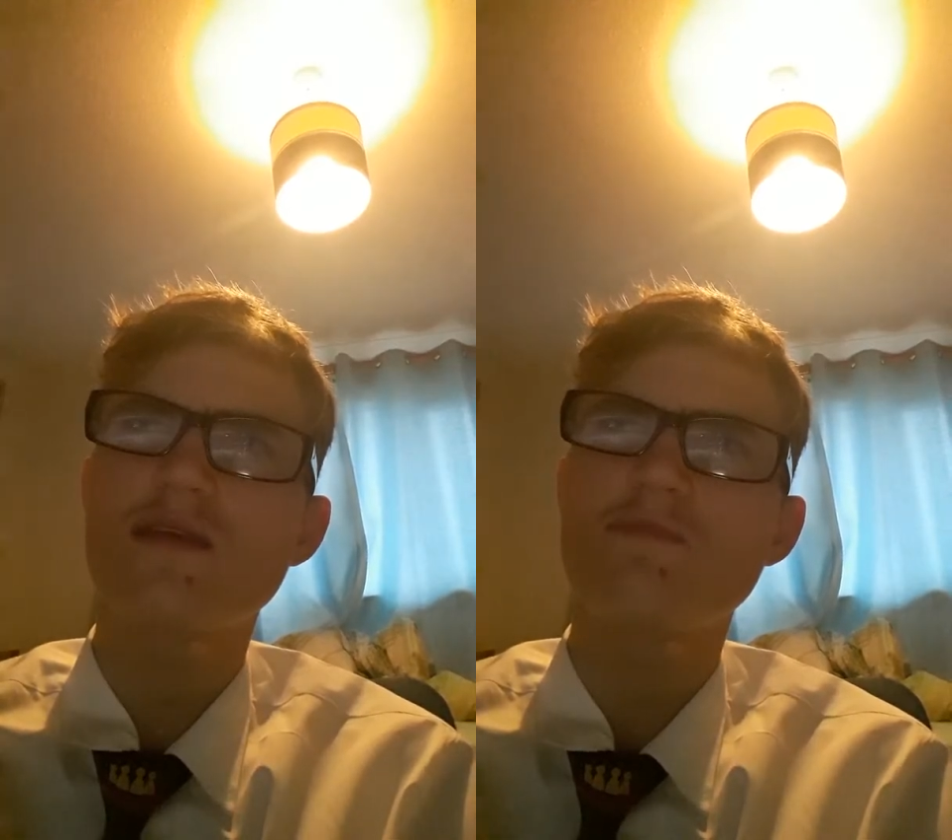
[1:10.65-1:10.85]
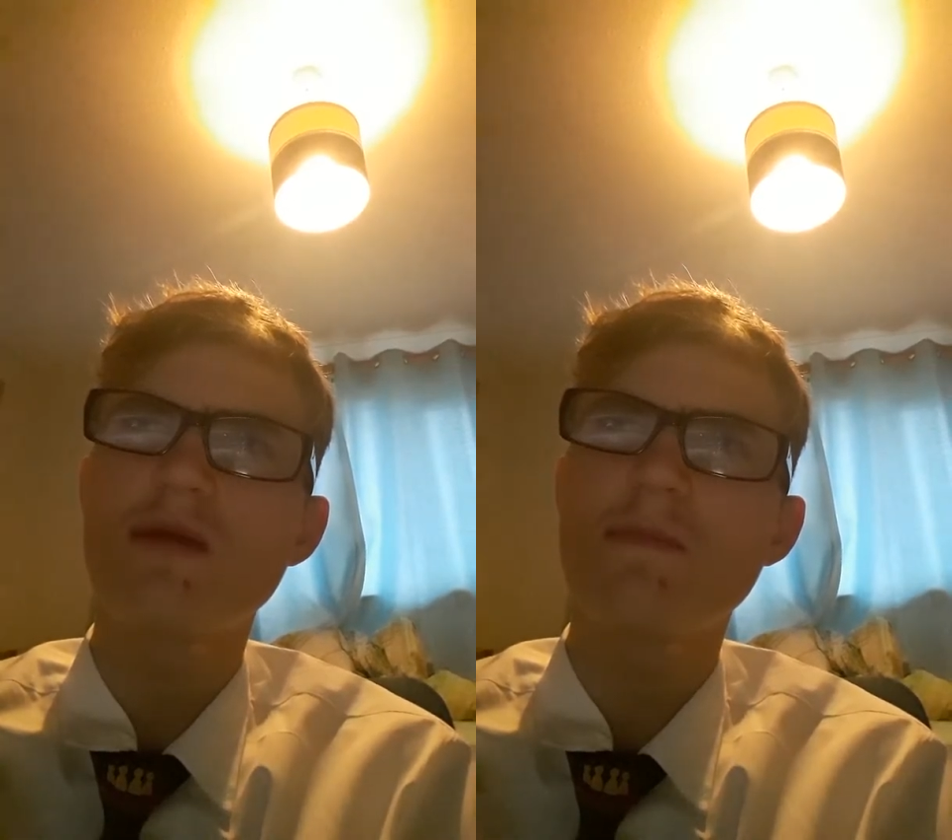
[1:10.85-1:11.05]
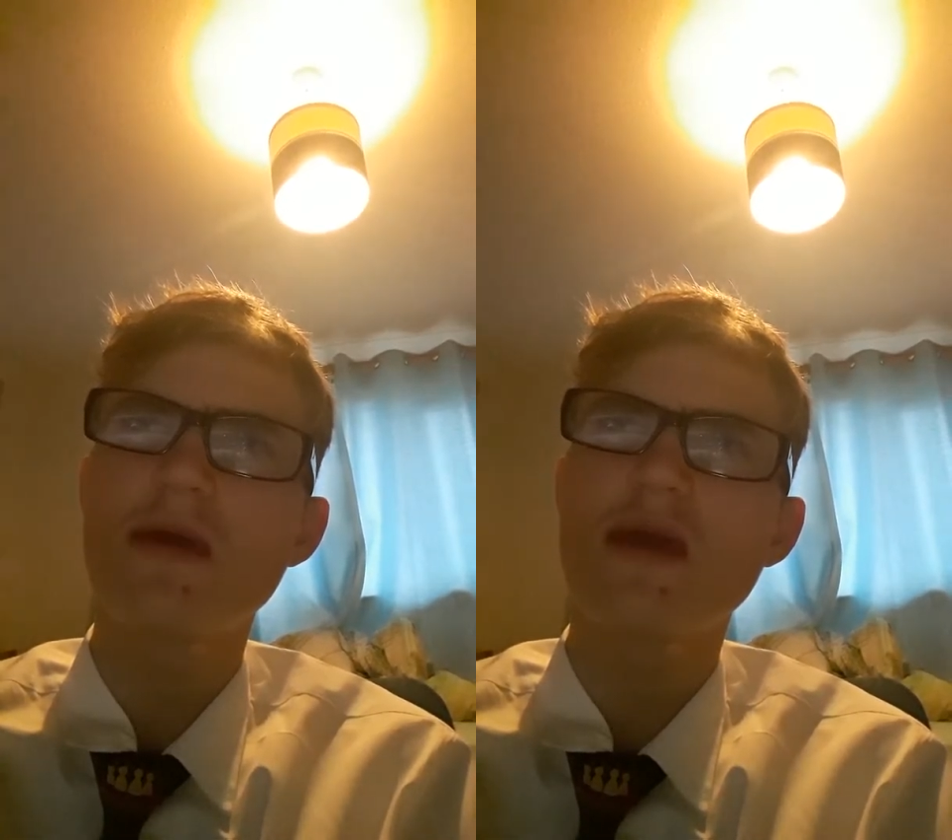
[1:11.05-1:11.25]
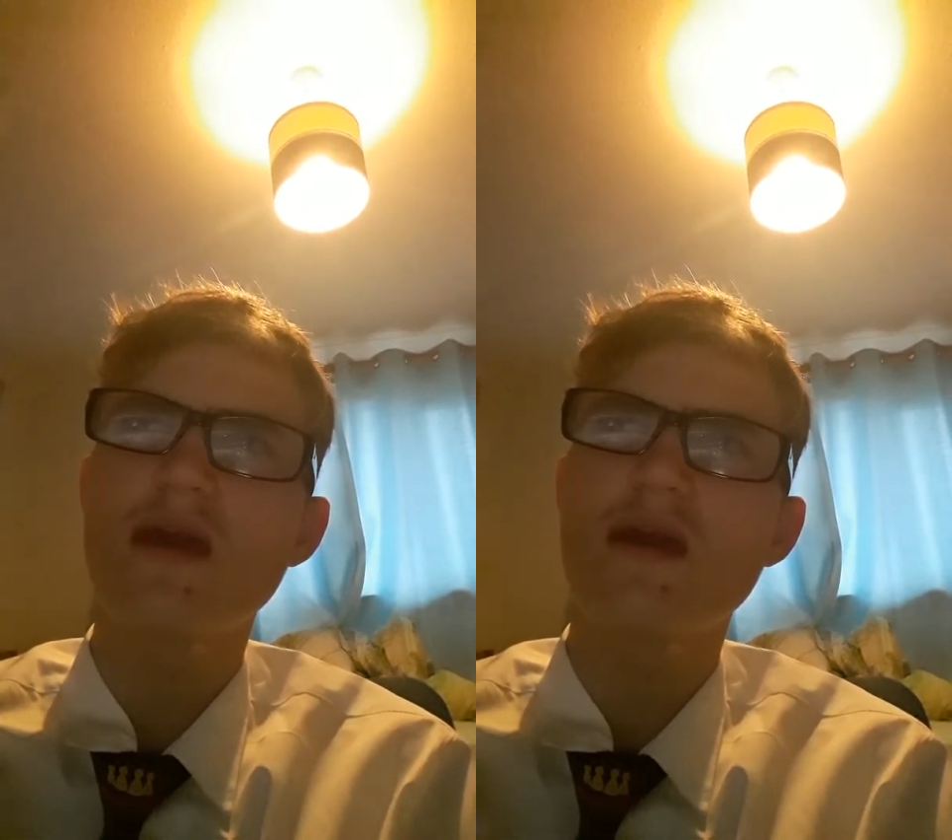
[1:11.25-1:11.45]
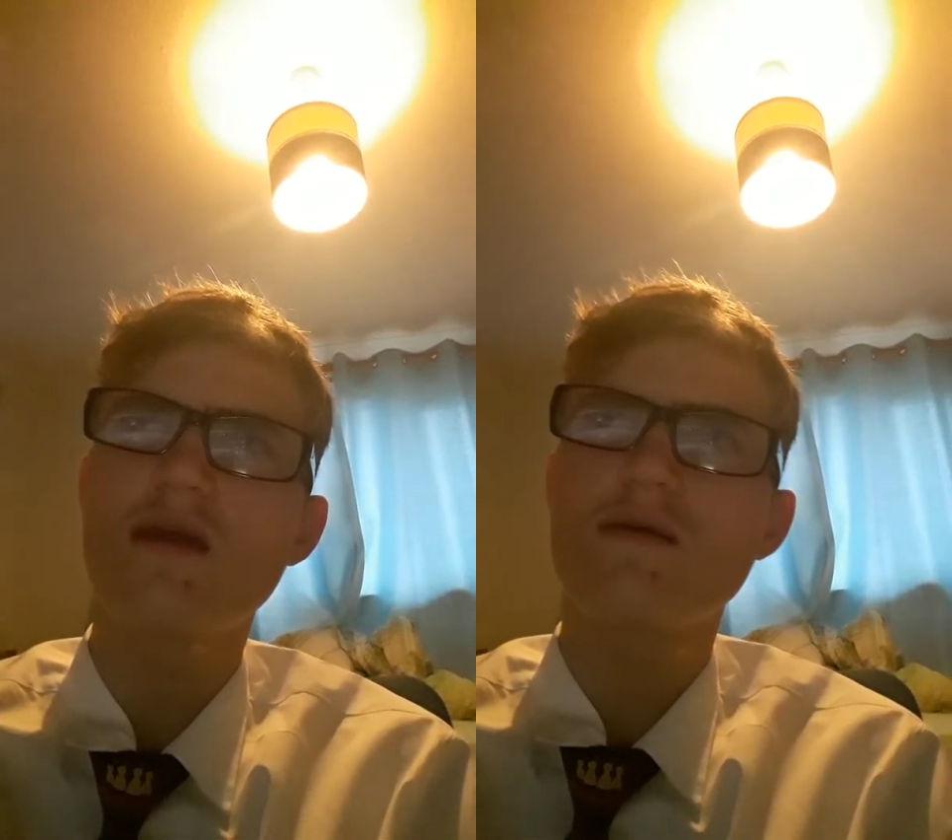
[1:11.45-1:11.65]

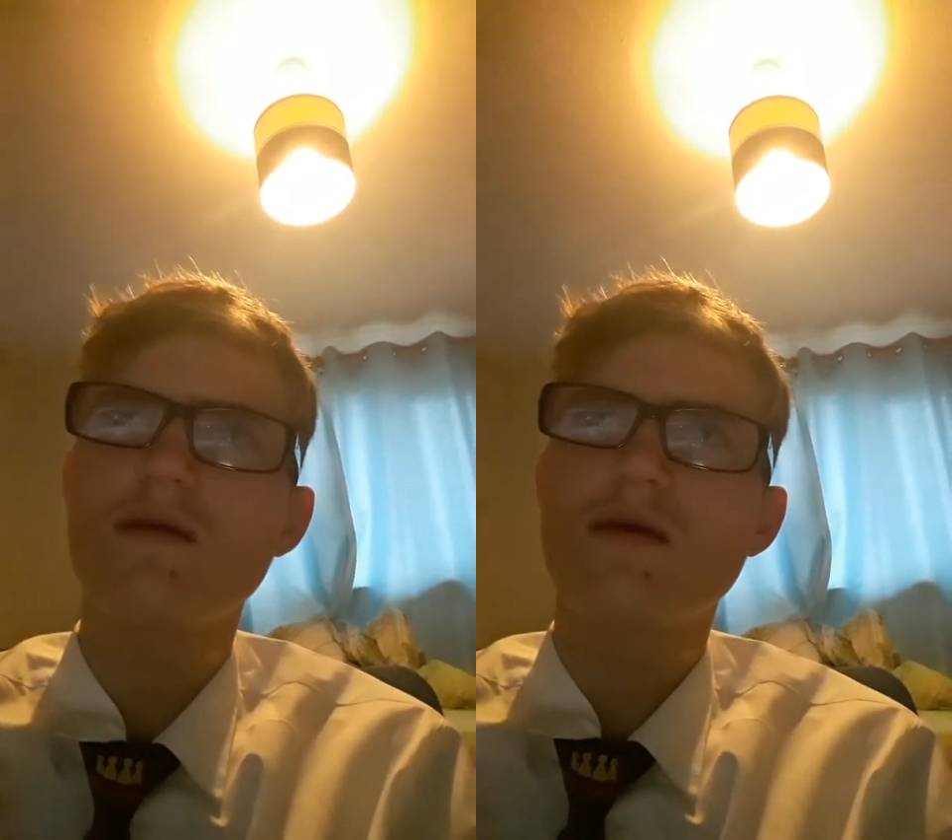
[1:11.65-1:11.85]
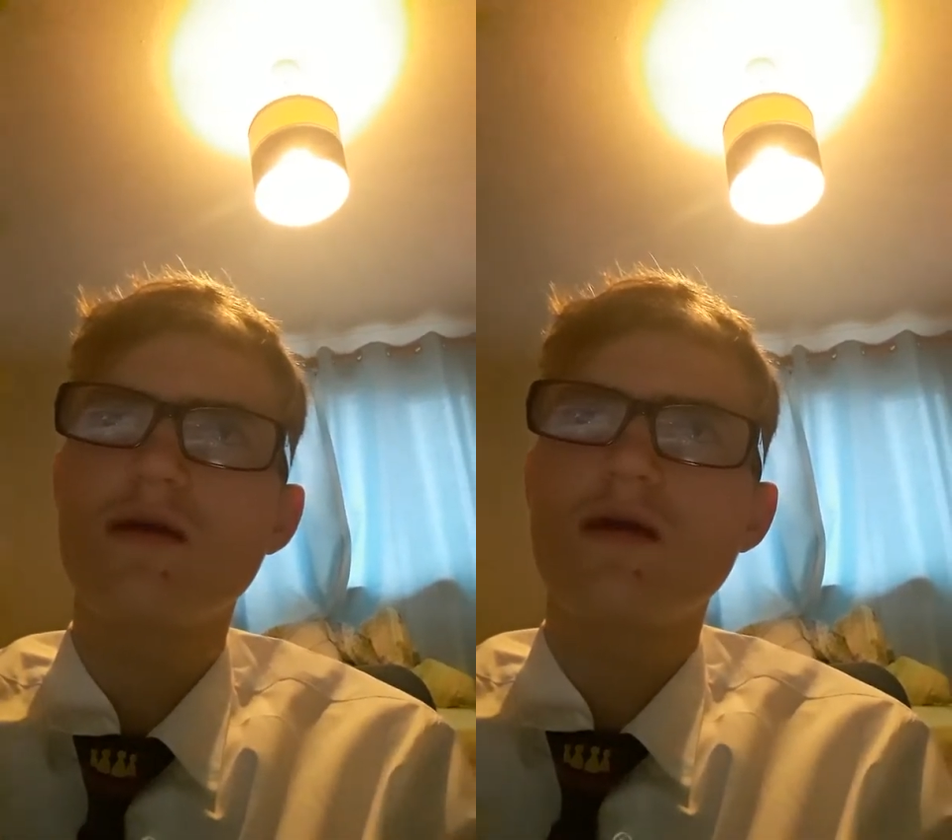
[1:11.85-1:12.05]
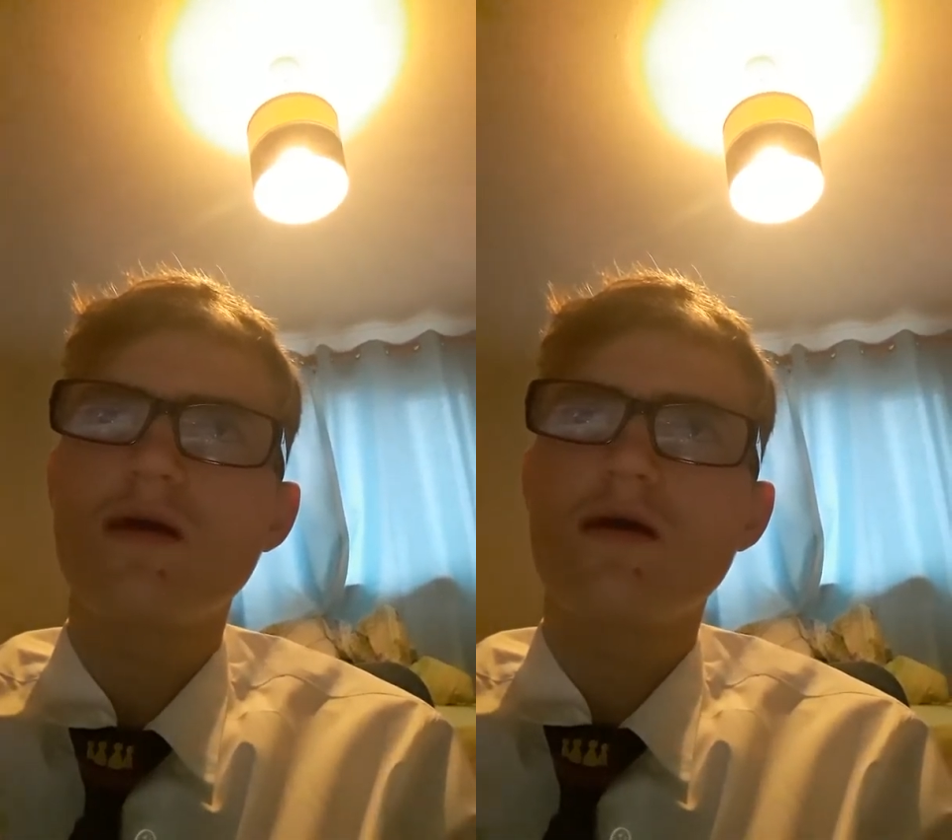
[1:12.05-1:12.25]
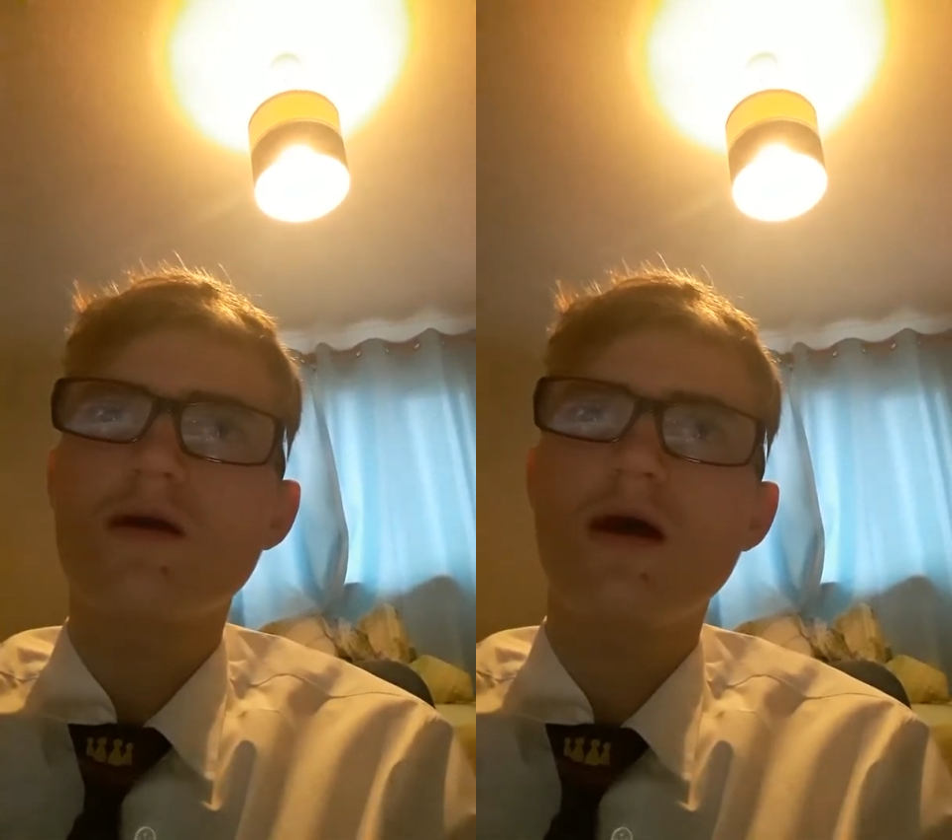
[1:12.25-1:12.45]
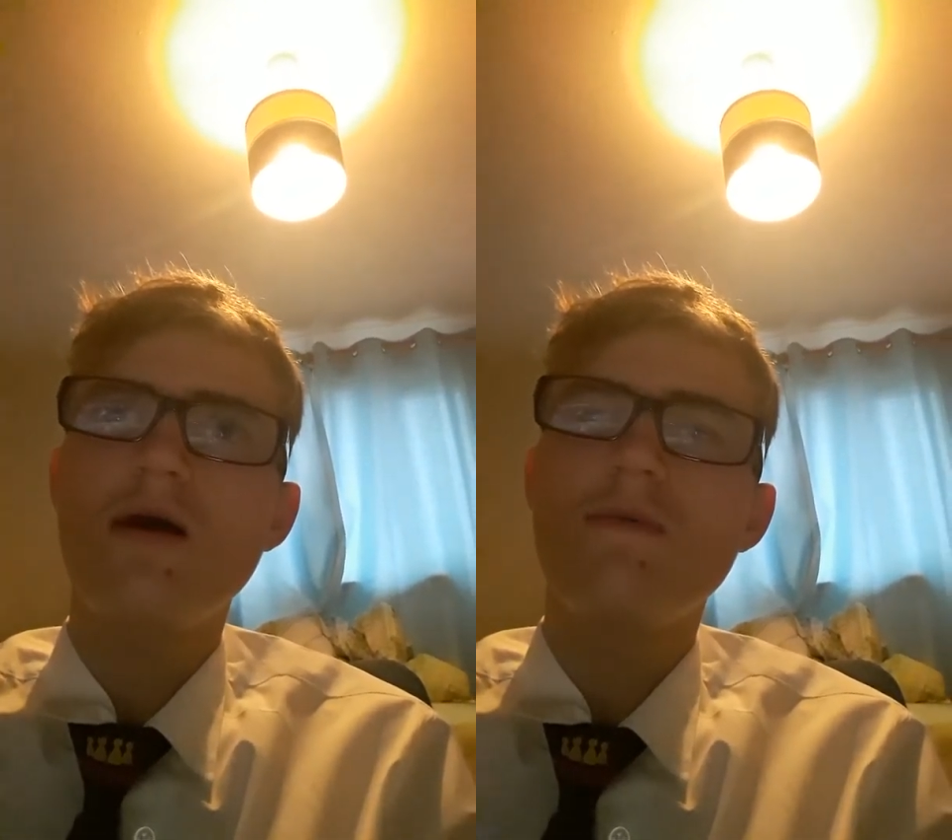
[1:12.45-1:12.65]
Maybe
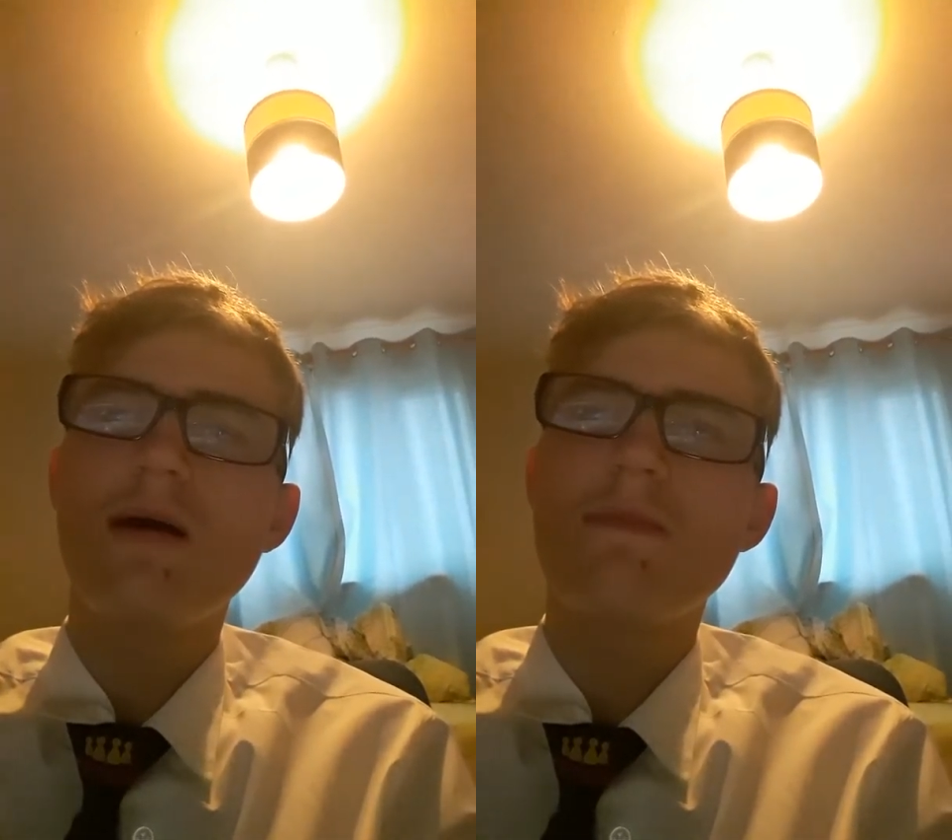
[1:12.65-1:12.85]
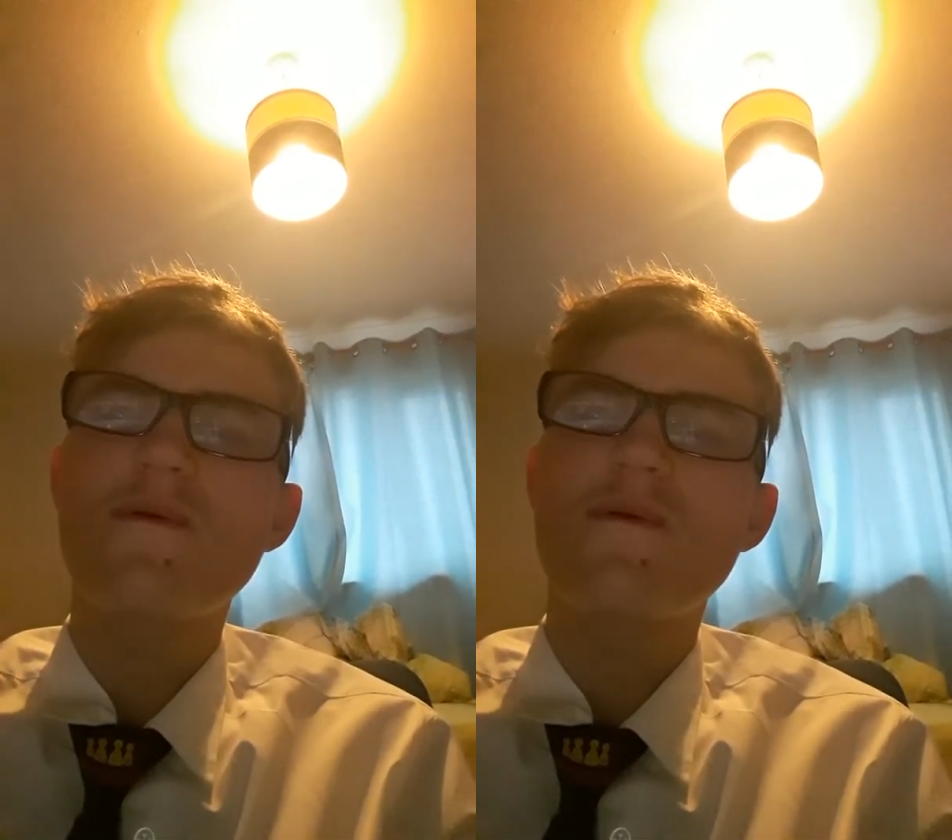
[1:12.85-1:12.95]
I'm